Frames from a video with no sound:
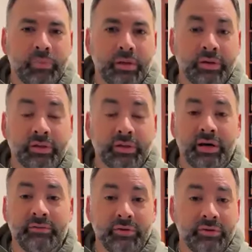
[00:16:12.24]
And there's a
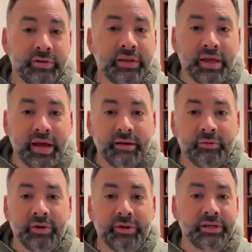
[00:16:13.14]
level in
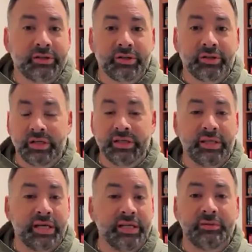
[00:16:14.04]
that where
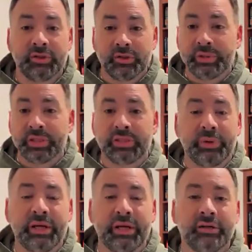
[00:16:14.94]
that should be
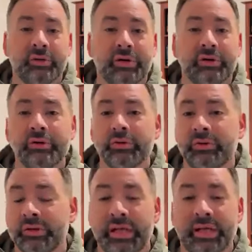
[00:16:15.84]
speaking to our
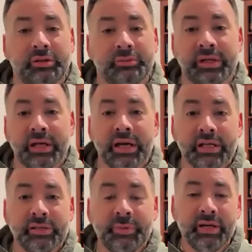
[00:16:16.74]
youth. That should be
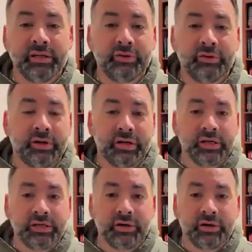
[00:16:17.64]
speaking to our
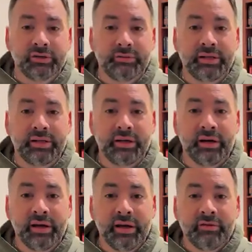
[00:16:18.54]
young adults right
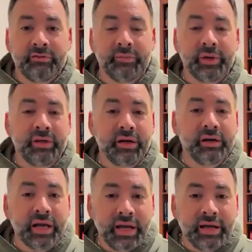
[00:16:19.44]
there. From a
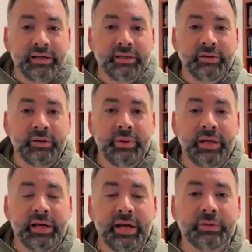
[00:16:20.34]
young age,
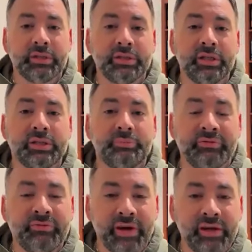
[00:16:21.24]
being able to just
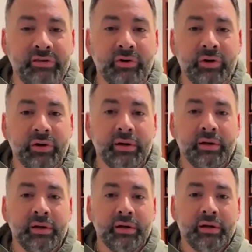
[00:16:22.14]
be faithful,
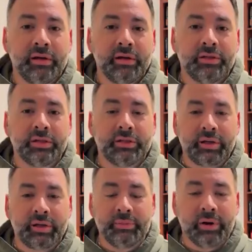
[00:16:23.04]
just
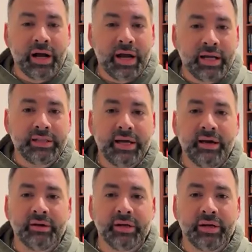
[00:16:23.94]
keep our heads
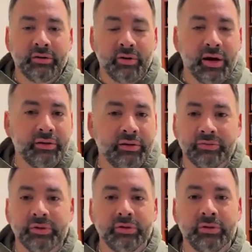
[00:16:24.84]
down and grind
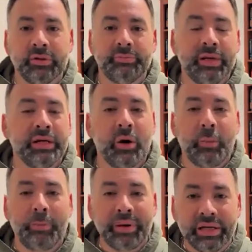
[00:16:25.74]
through and being
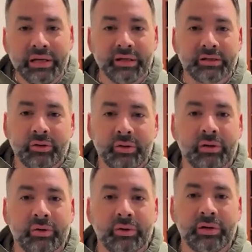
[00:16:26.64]
obedient to our
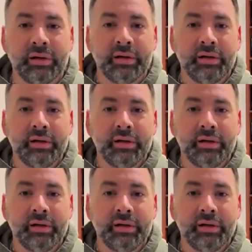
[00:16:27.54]
Lord,